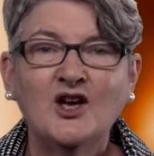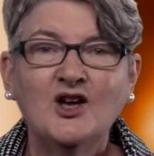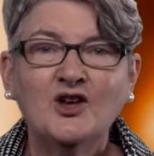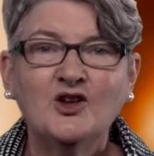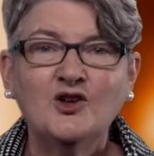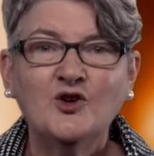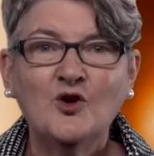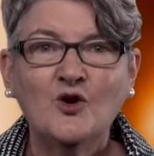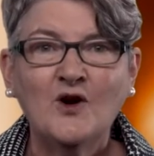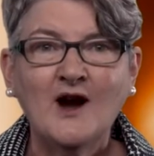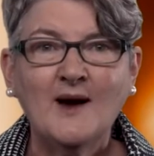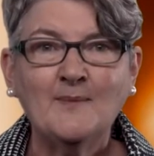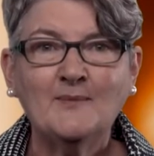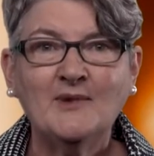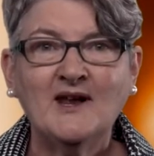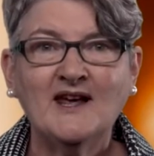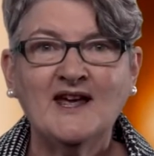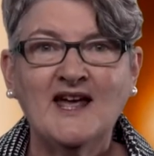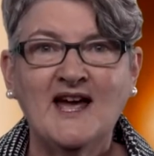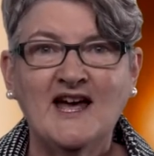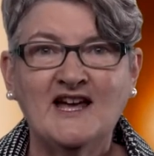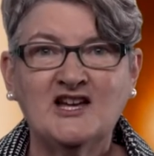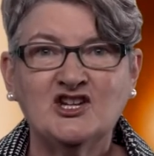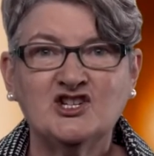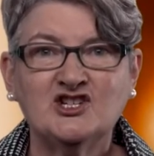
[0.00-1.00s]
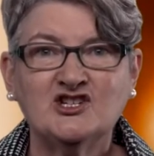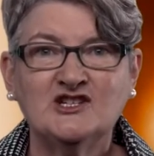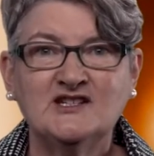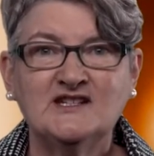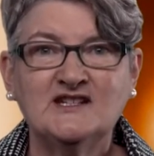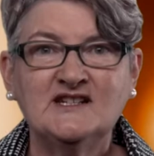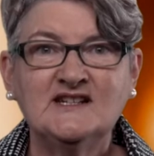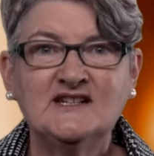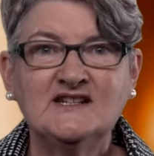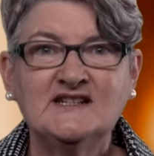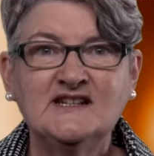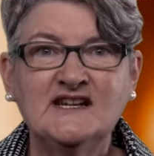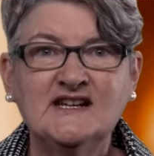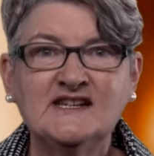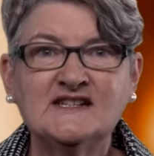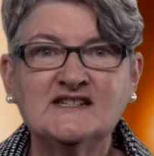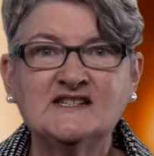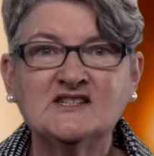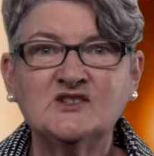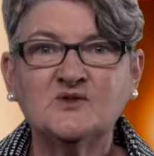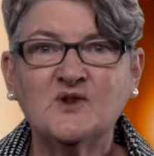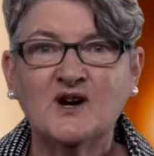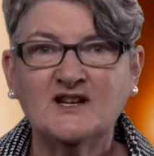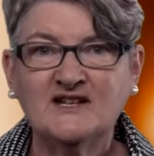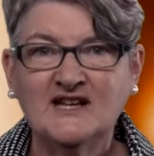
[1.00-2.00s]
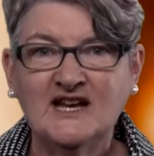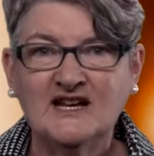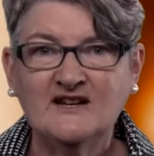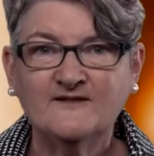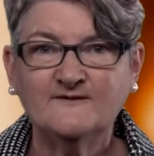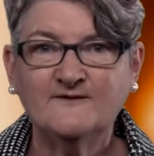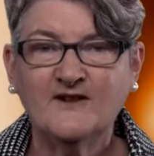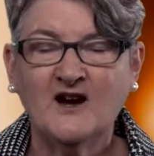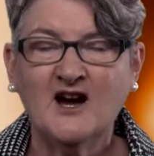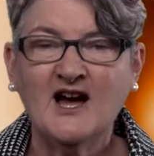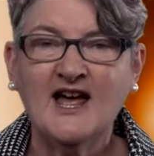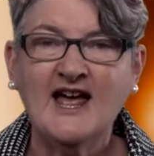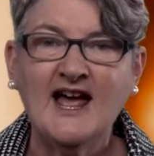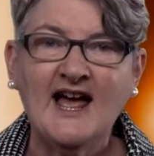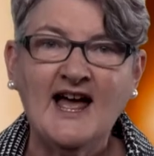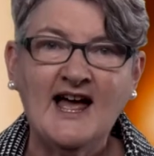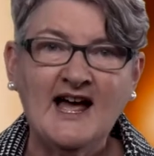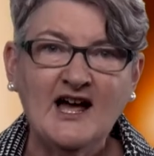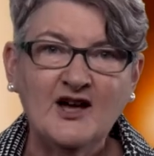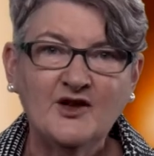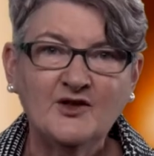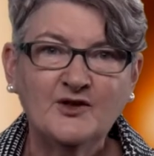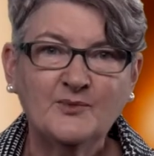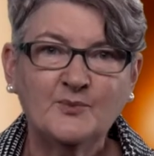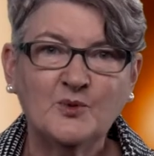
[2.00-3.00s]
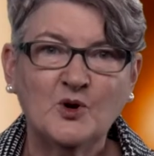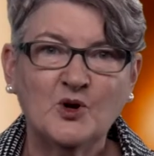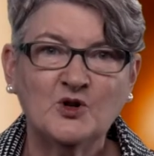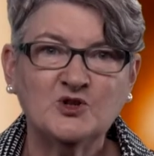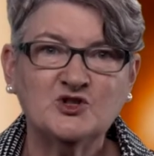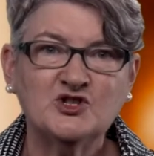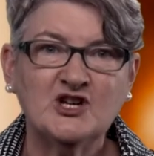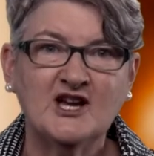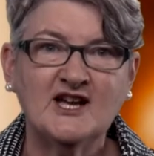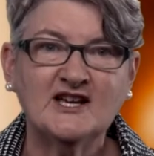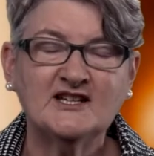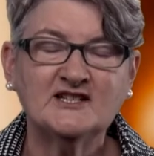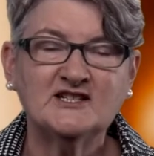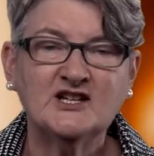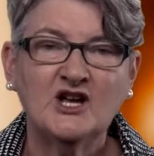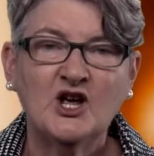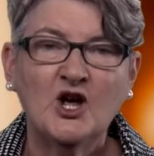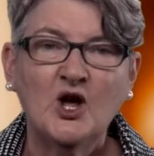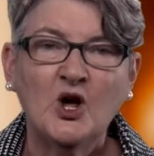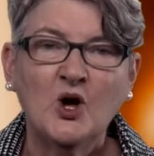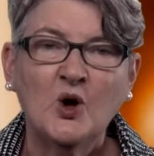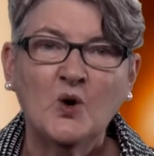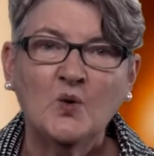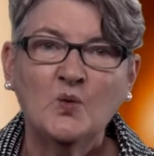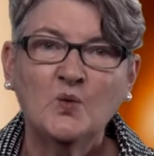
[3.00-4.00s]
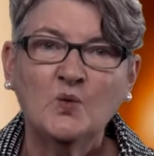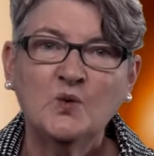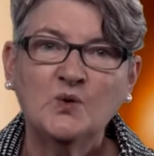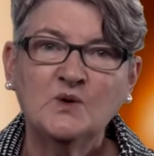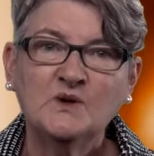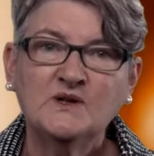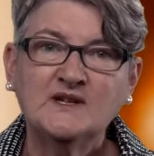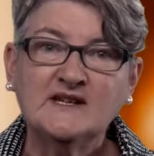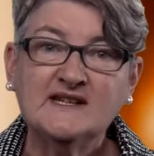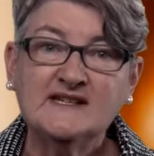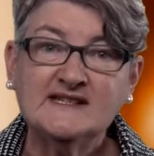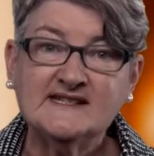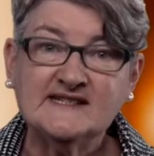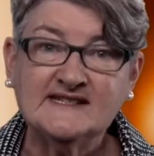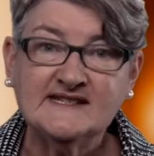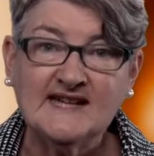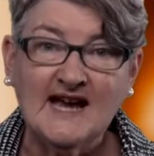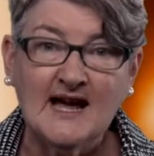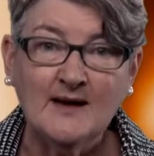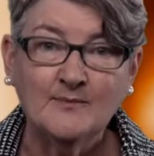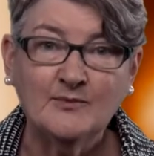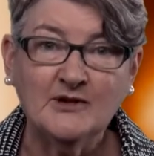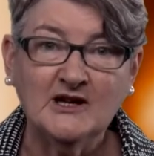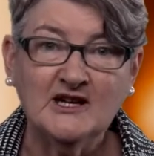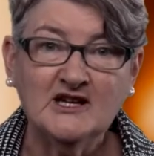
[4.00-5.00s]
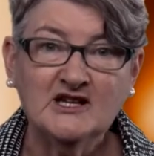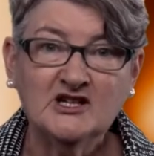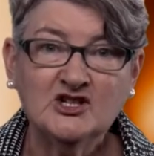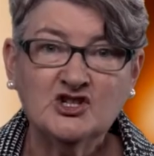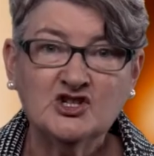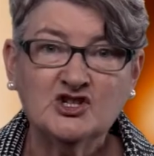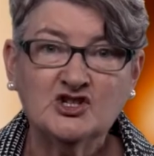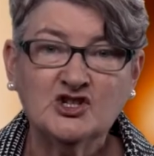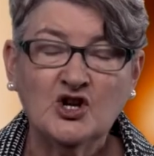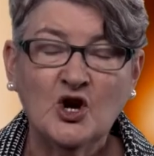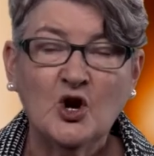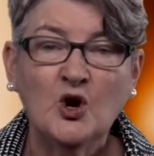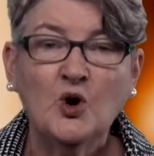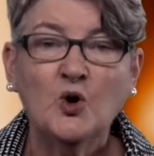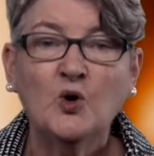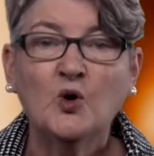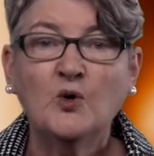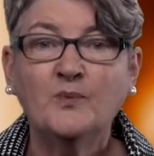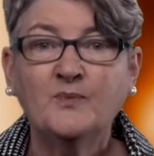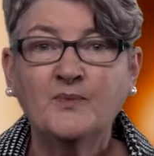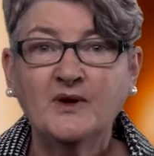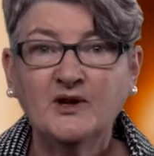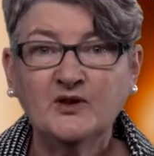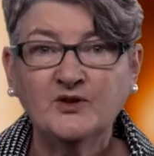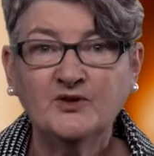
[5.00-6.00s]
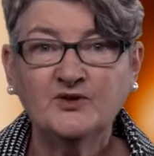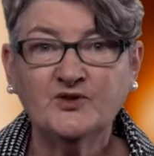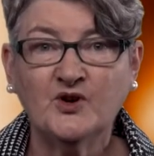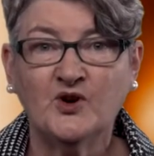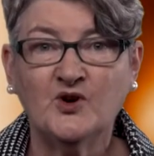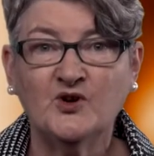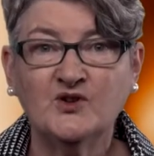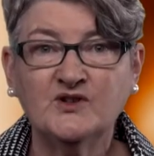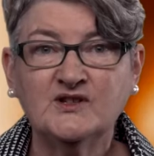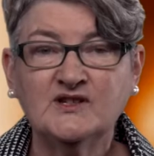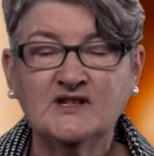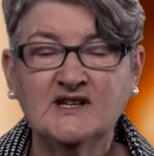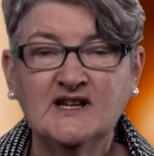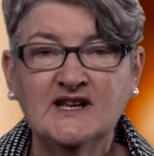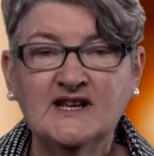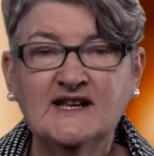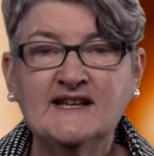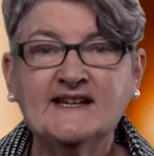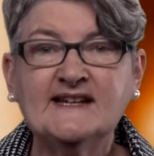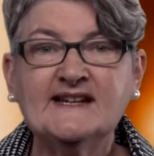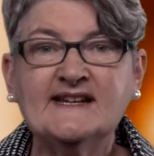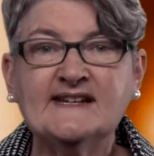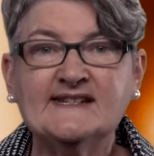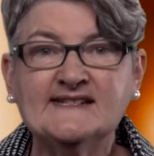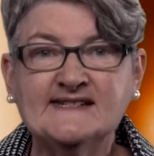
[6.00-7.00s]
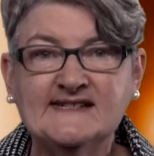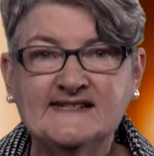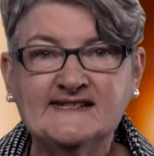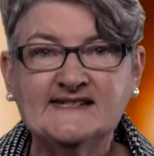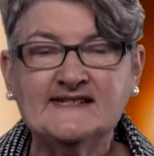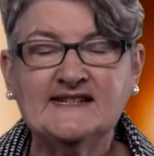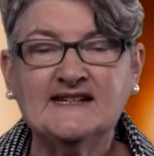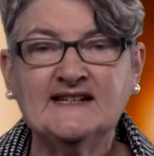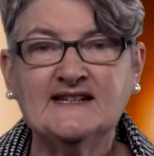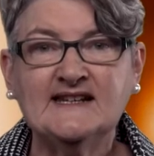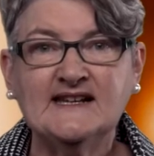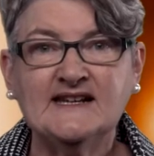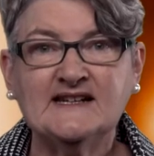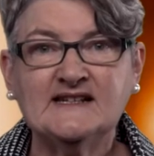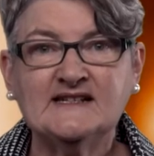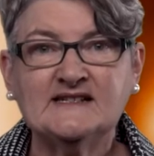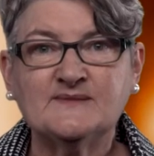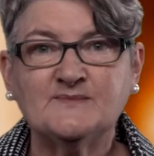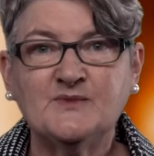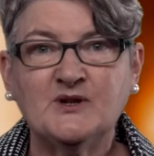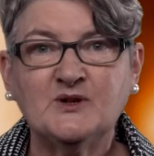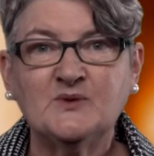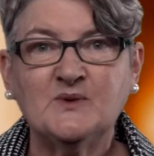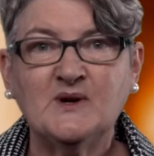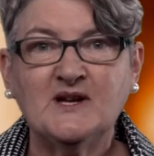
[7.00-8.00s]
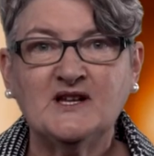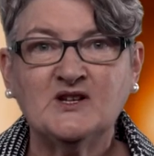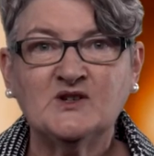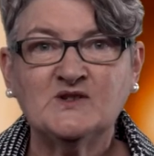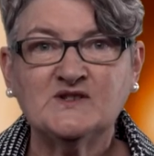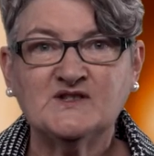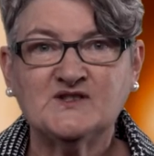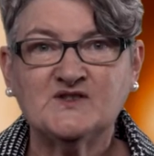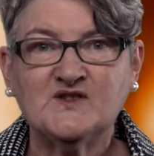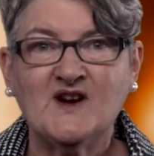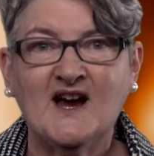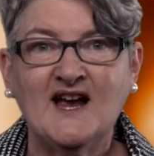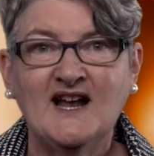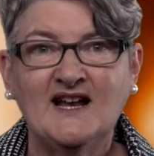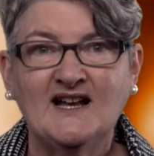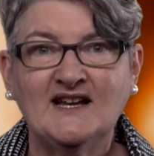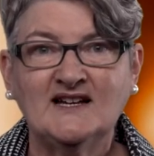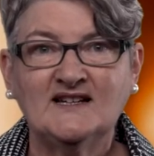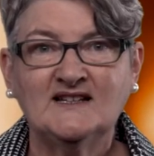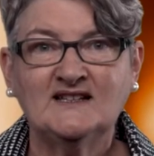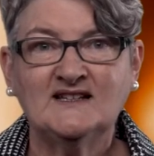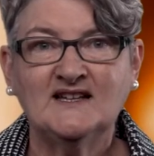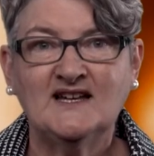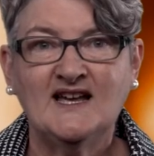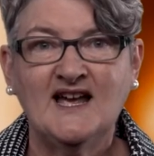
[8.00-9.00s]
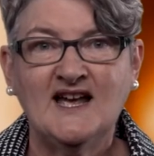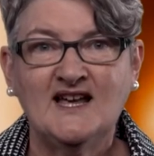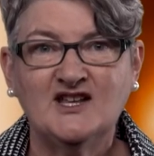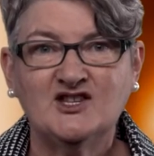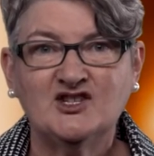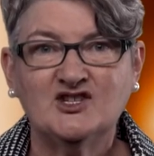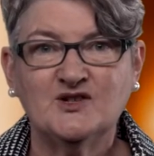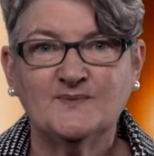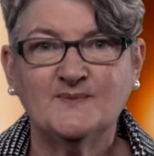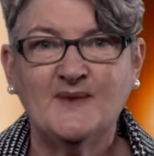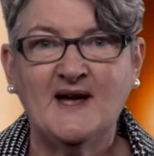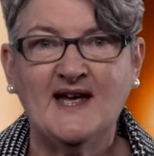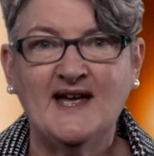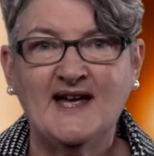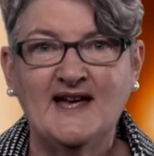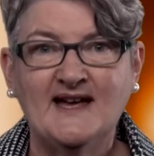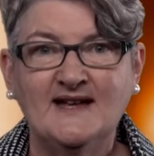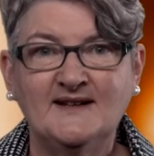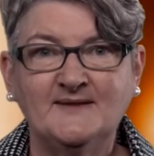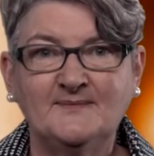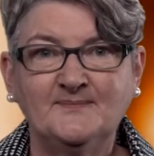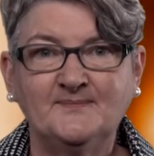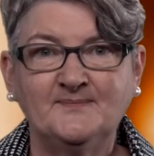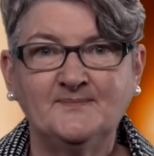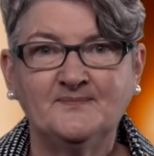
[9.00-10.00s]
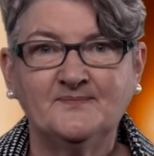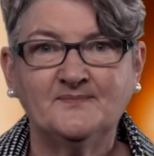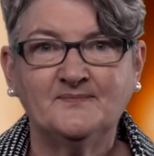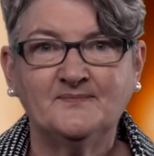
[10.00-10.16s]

Your application needs to identify how the project would establish or build on existing links between Australia and Japan.